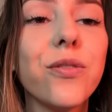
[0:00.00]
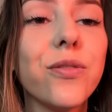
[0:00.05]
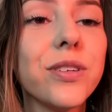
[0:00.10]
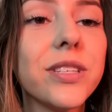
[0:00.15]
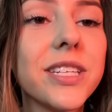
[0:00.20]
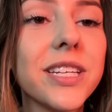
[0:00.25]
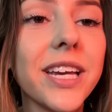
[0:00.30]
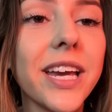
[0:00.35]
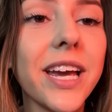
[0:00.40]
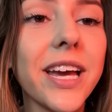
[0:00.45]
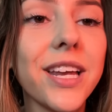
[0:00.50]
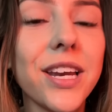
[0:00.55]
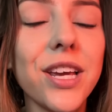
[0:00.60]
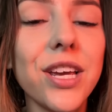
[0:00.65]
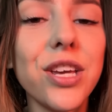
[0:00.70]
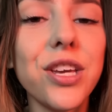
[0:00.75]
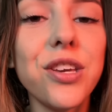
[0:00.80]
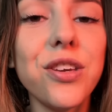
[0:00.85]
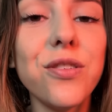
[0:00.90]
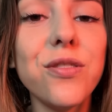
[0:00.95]
Once again,
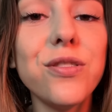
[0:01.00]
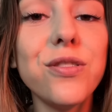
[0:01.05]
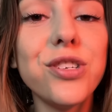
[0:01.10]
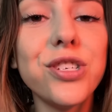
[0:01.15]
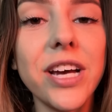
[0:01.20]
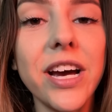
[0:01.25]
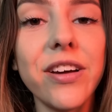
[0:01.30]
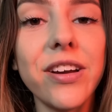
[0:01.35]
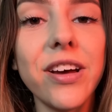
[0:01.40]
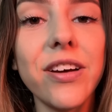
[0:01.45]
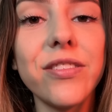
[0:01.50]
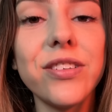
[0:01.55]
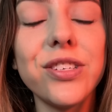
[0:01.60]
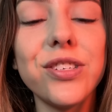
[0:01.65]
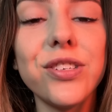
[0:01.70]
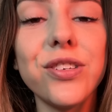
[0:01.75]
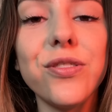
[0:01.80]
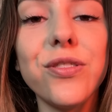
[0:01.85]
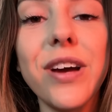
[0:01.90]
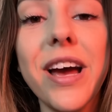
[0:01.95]
huge shout out
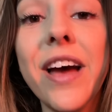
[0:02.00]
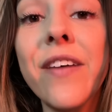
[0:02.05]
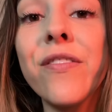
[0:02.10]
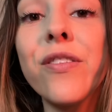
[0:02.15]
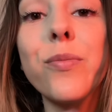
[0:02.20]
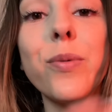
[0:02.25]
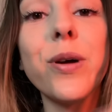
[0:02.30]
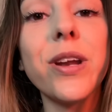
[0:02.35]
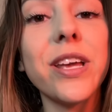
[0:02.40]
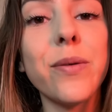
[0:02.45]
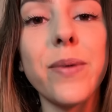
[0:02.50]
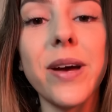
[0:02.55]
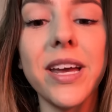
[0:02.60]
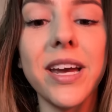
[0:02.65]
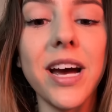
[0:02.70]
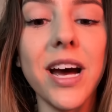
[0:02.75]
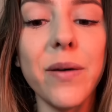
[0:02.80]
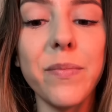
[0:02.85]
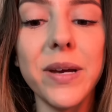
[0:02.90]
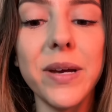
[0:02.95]
to everybody in my
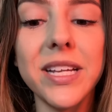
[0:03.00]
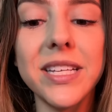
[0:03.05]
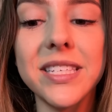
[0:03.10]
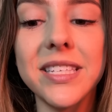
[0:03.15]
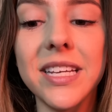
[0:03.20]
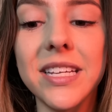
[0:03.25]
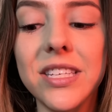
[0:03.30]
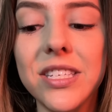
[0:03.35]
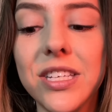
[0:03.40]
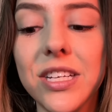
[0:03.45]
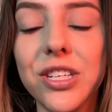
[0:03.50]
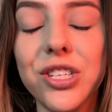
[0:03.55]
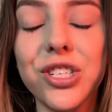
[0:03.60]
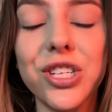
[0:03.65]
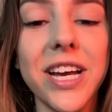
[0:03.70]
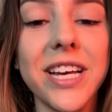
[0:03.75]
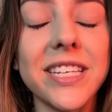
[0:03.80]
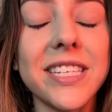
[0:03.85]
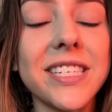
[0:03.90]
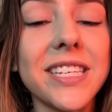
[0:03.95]
comments that
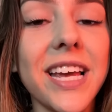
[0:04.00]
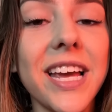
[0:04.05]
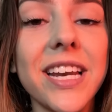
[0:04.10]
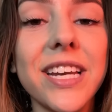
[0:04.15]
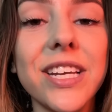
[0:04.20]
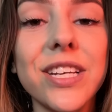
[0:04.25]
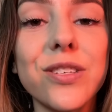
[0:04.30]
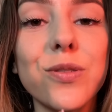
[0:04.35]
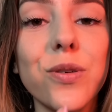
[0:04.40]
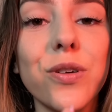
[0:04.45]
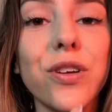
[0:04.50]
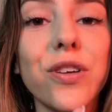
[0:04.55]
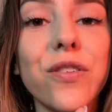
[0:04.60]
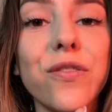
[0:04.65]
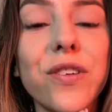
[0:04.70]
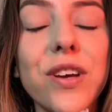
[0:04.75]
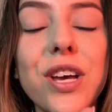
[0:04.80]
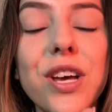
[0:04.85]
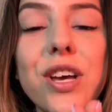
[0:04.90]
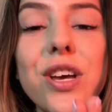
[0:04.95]
suggests any sort of